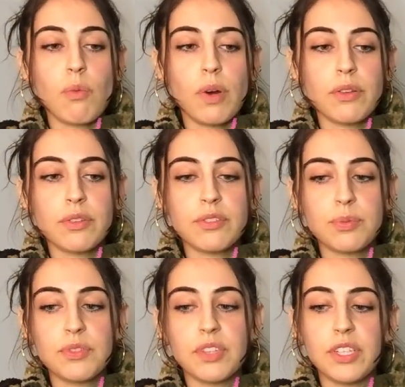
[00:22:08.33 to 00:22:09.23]
whether this
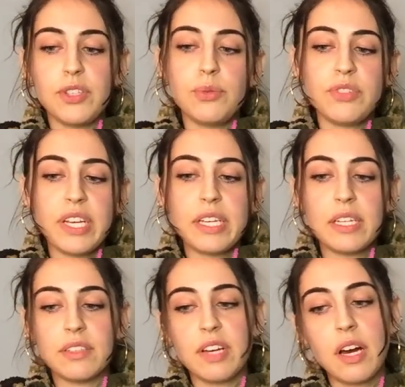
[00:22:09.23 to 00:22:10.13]
was like you
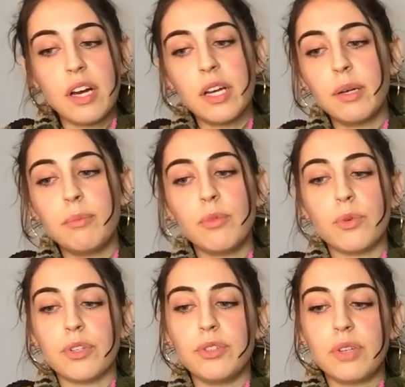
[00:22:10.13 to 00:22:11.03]
taking time
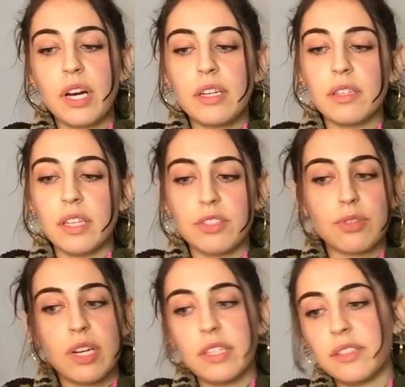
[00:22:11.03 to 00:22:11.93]
or you kind of like
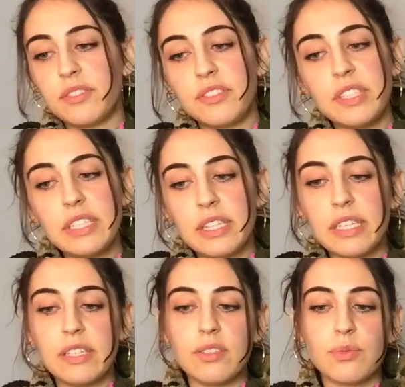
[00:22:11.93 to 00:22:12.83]
trying to see
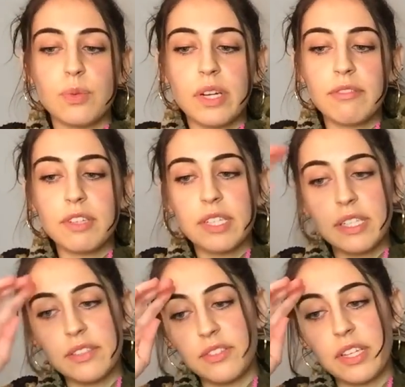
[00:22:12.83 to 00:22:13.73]
things, whatever it
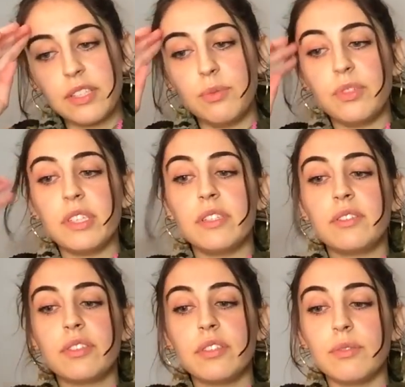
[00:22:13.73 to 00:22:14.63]
is that you did
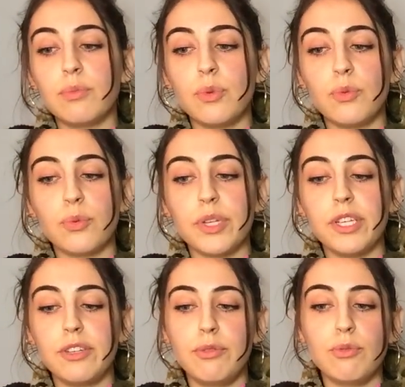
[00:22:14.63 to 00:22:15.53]
to
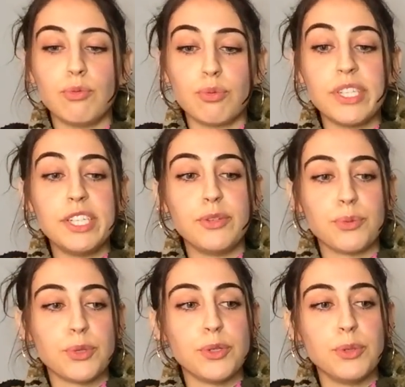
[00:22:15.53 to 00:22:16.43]
re
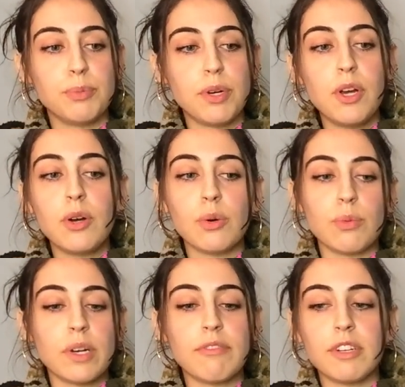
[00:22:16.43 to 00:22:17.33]
regroup or
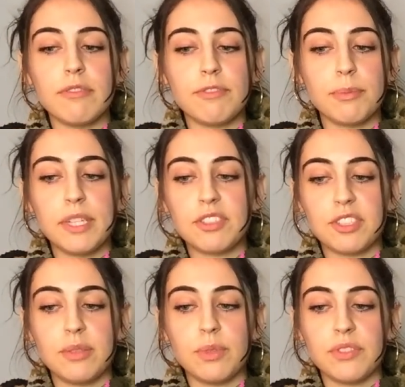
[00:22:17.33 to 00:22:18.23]
whatever
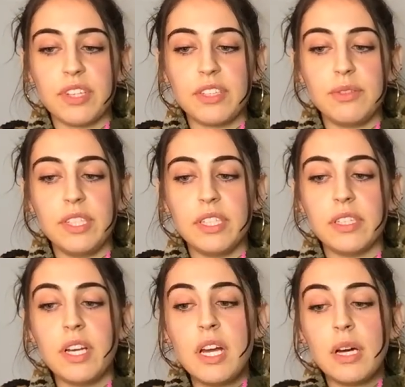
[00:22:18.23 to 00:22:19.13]
information it was that you
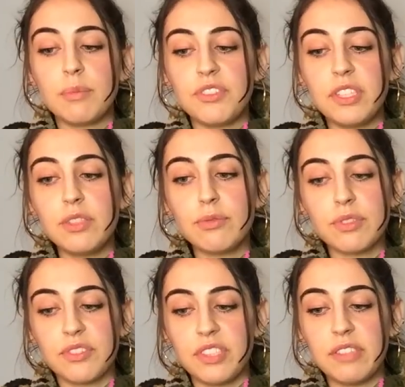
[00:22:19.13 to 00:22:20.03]
needed, I'm seeing you
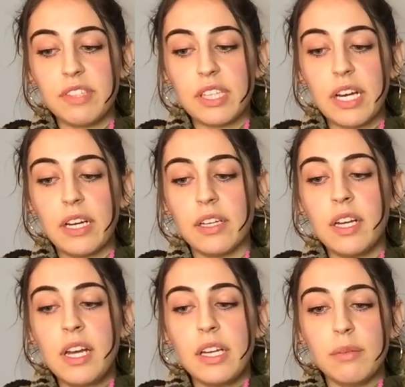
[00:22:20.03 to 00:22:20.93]
receiving that
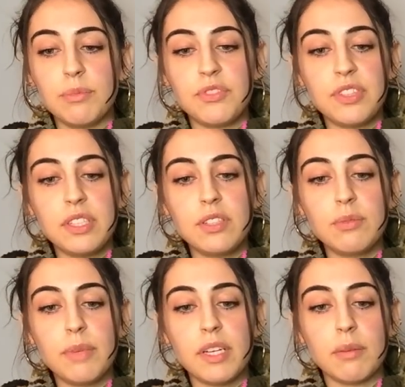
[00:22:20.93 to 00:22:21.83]
and I'm seeing you
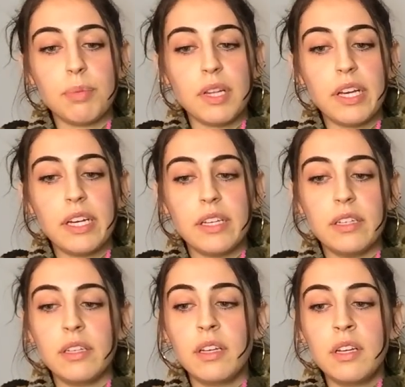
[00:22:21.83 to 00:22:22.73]
make a
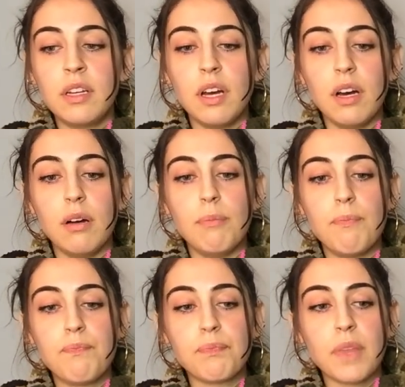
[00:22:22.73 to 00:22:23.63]
plan
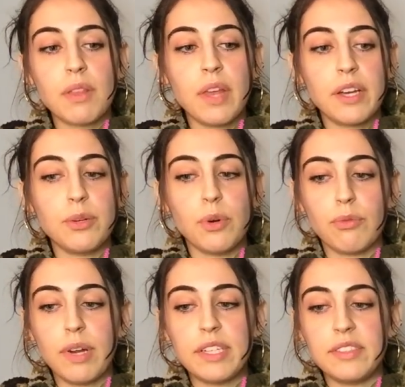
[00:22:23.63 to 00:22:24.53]
um, that you are
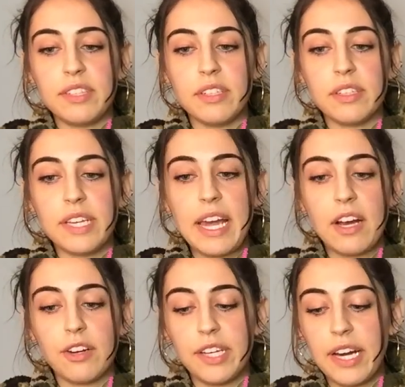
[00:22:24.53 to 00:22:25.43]
ready to
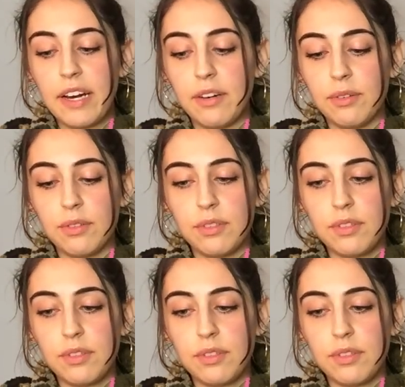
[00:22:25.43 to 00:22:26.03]
carry out.